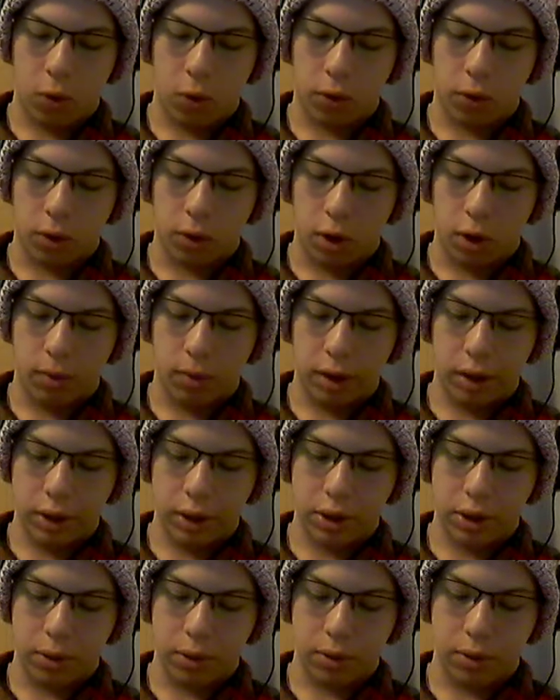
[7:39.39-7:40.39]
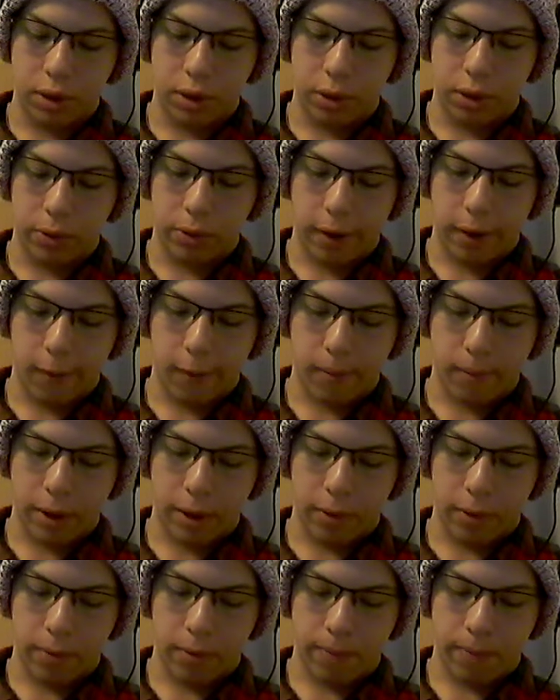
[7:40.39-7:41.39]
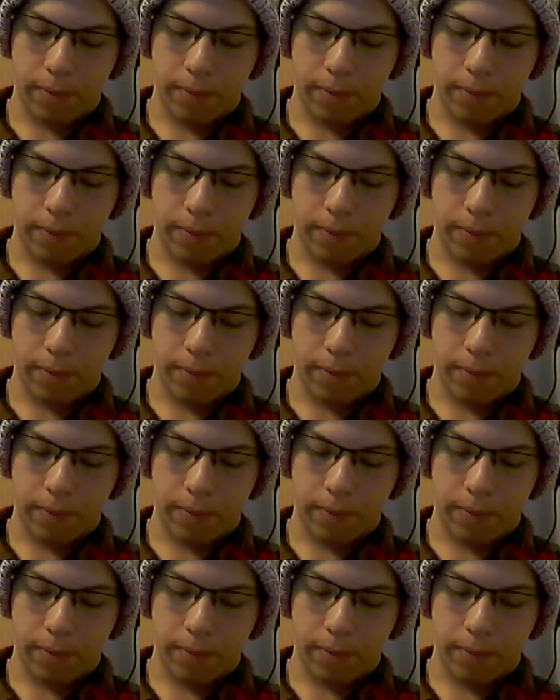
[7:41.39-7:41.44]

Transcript: or global issues do you care about?